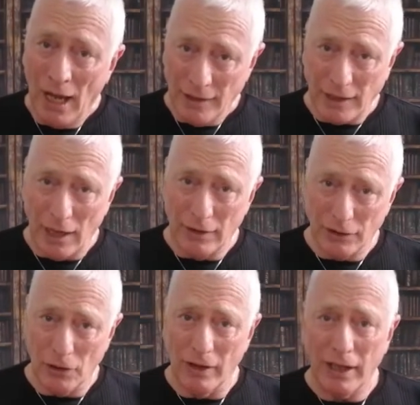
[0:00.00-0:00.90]
So the
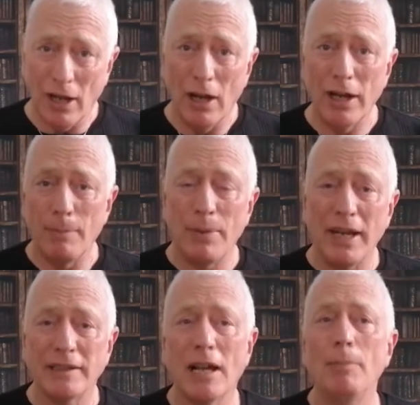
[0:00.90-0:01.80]
story kind of
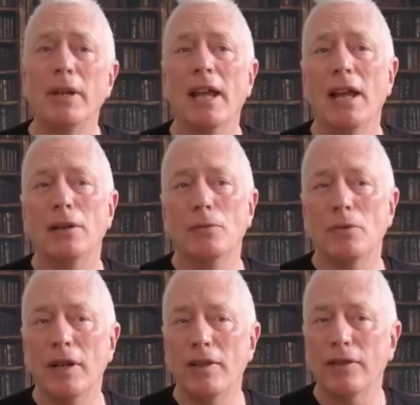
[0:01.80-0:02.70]
picks up again
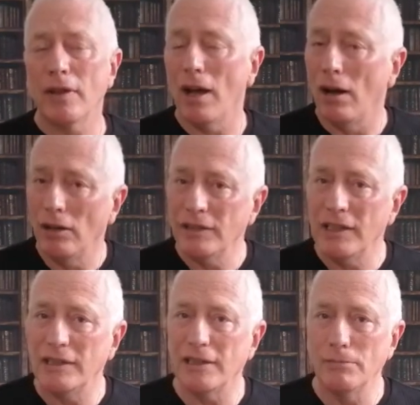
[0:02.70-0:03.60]
with
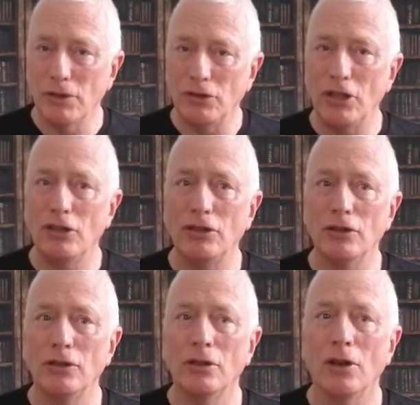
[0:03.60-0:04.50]
artist and
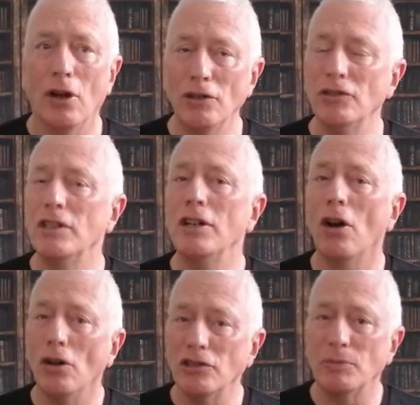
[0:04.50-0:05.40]
magician Austin
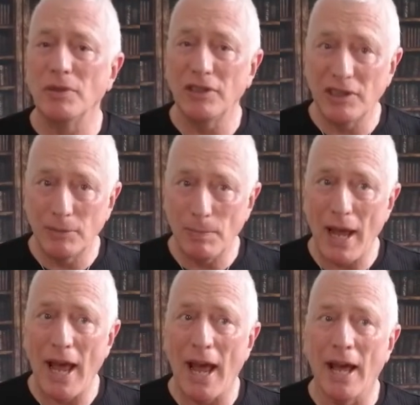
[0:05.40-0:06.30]
Osman
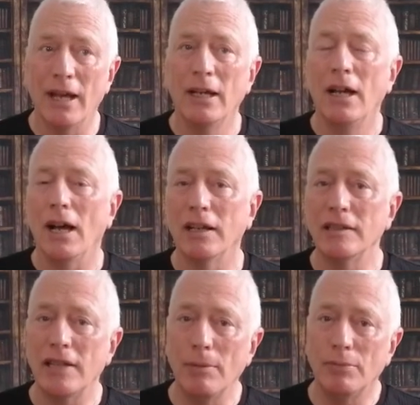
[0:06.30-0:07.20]
Spare, a
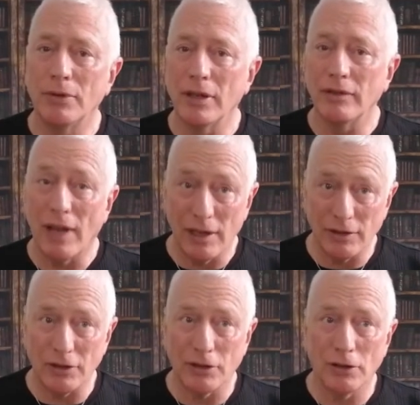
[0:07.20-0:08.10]
contemporary of
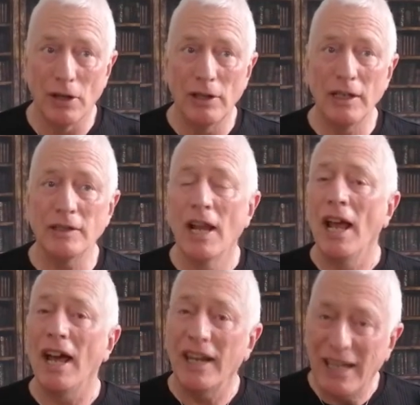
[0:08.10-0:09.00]
Aleister Crowley's,
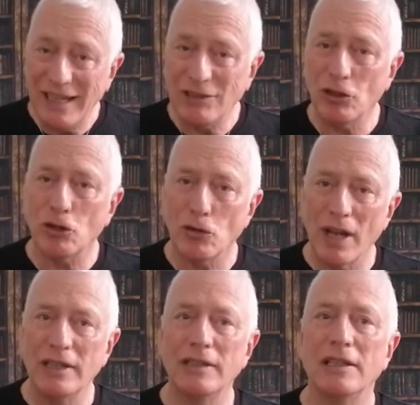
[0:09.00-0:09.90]
and he's
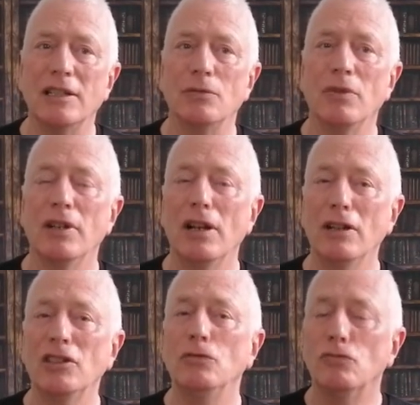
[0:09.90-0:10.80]
credited with
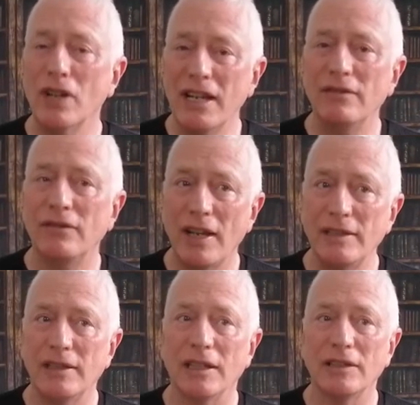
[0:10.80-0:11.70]
largely
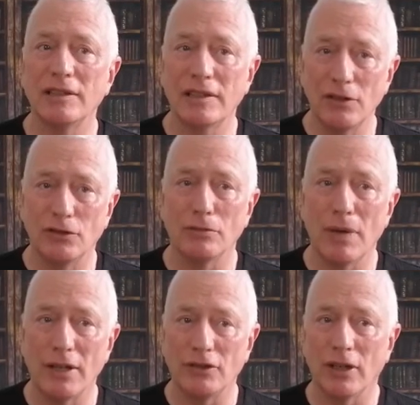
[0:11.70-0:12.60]
reinventing sigil
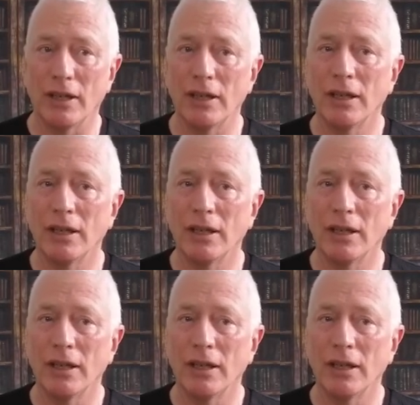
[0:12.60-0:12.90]
magic.